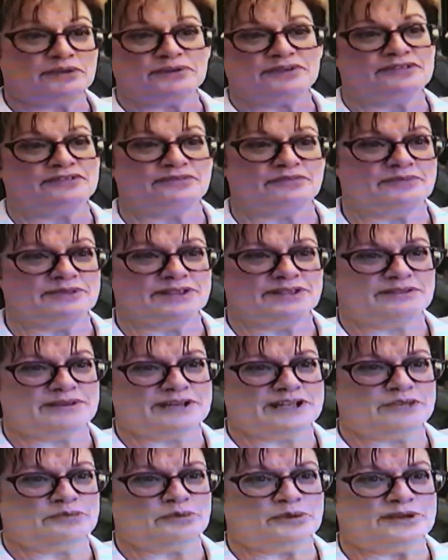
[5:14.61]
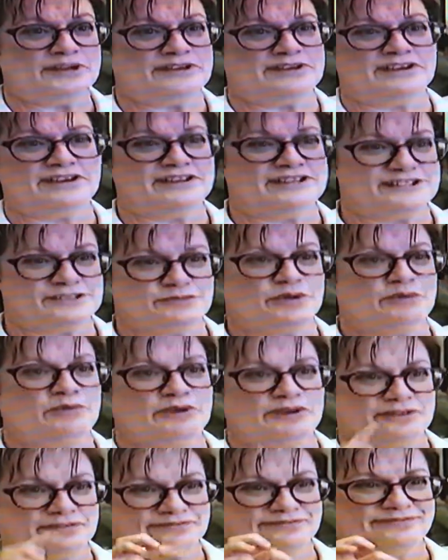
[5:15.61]
holder from a 3D printer because we
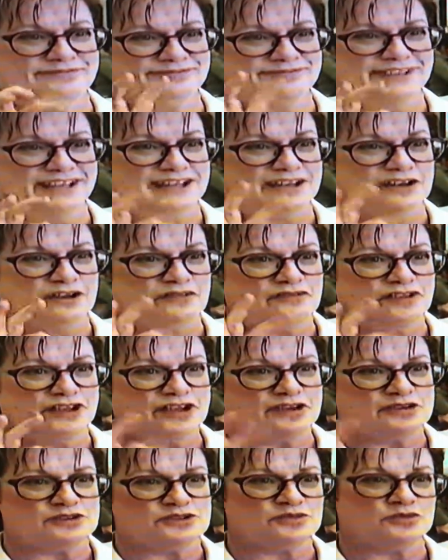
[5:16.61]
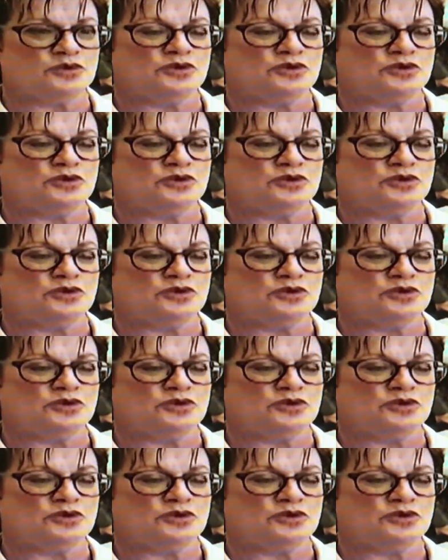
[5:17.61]
were getting our fingers